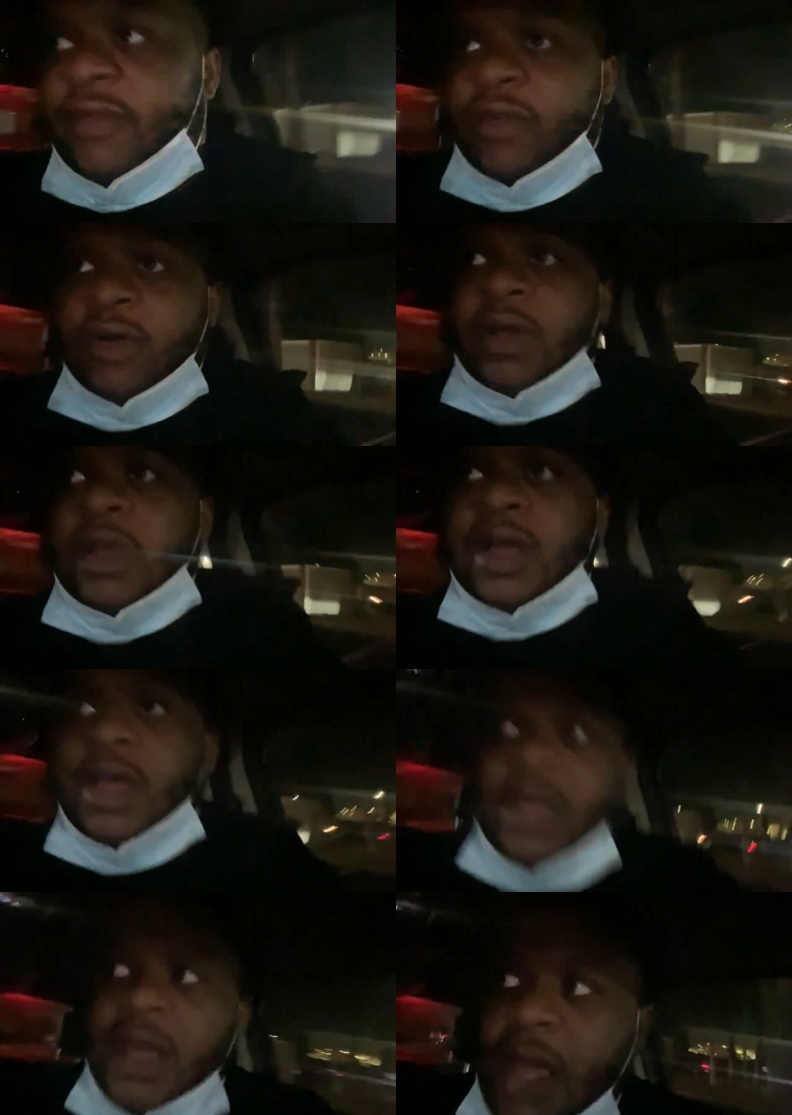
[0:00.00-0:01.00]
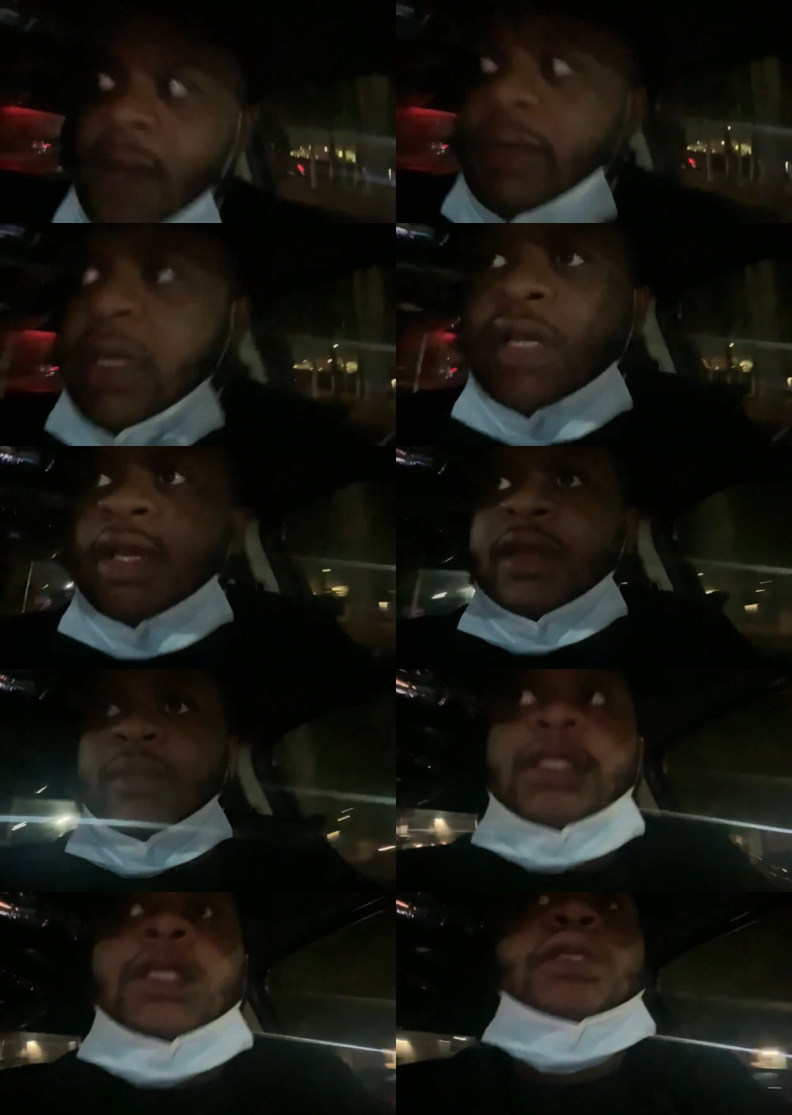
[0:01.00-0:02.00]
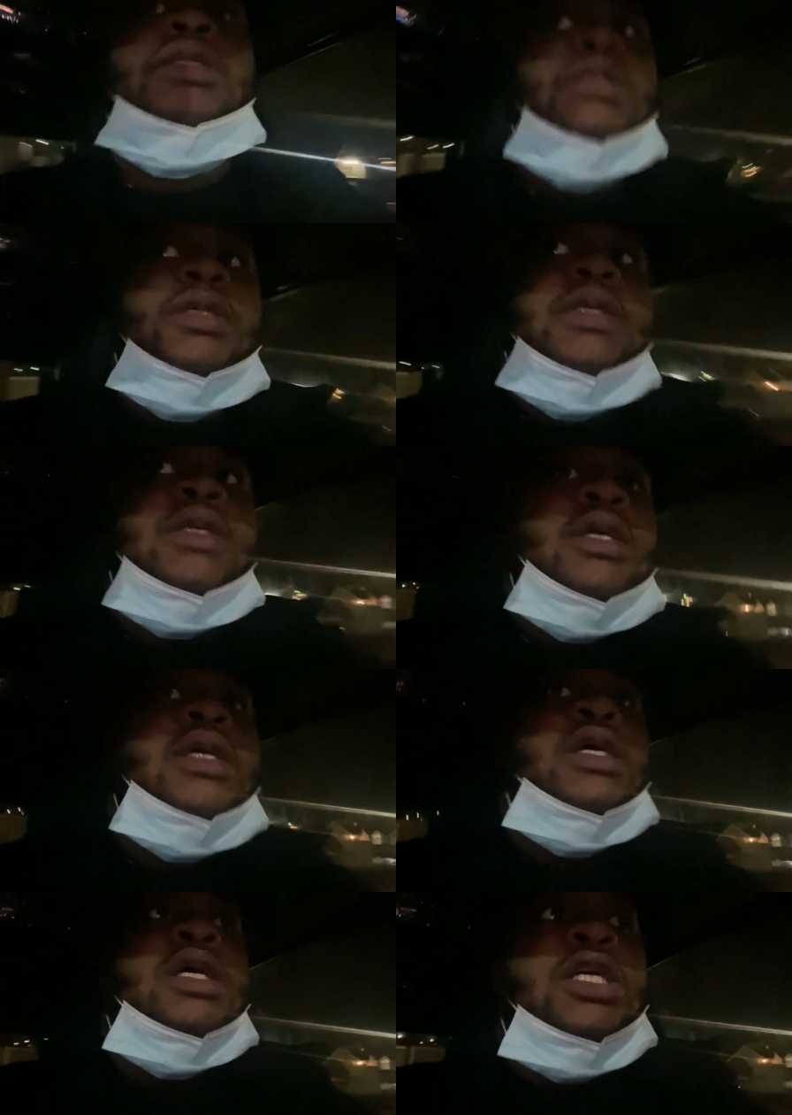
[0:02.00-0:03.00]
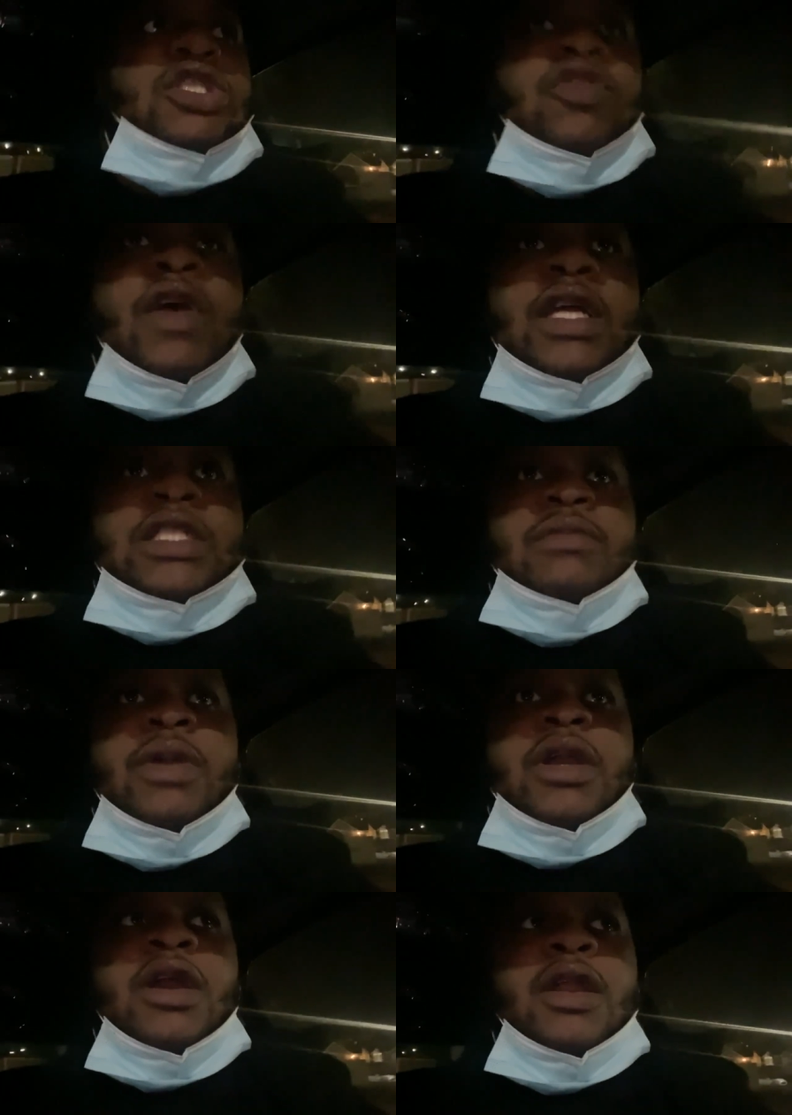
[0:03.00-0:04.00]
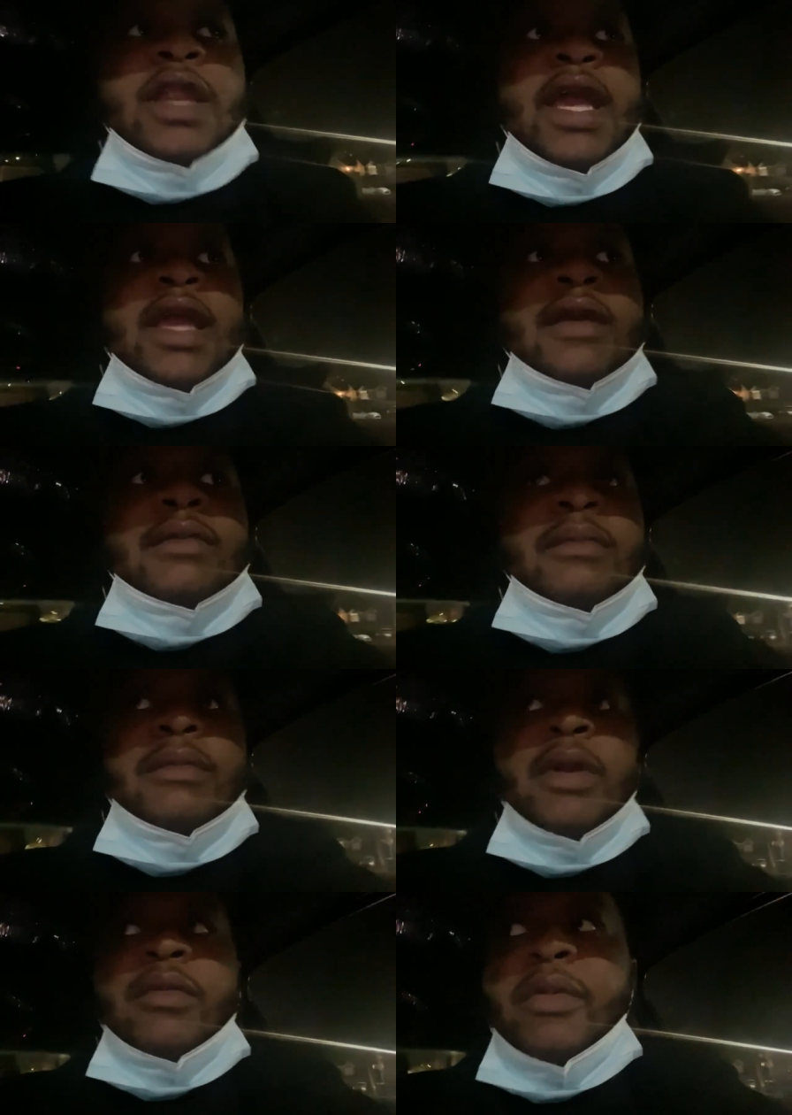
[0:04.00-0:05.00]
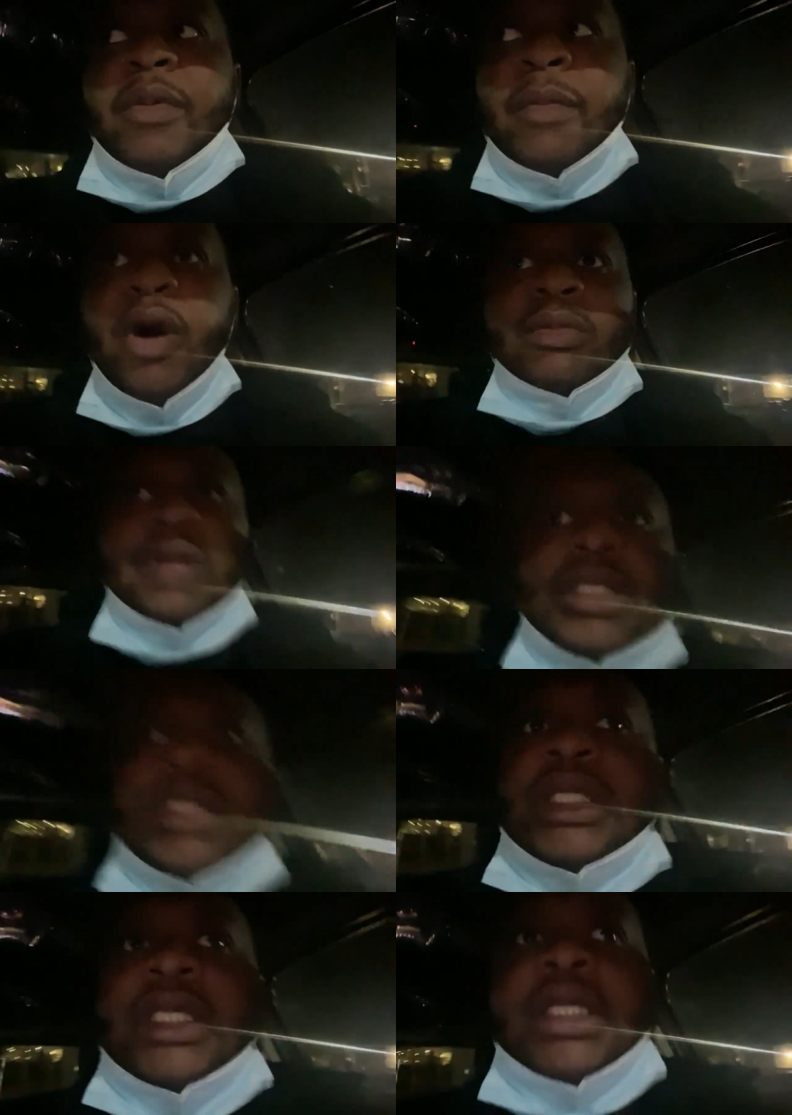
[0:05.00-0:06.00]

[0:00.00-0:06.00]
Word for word: for. I'm good. Just strive to make her day in memorable moments.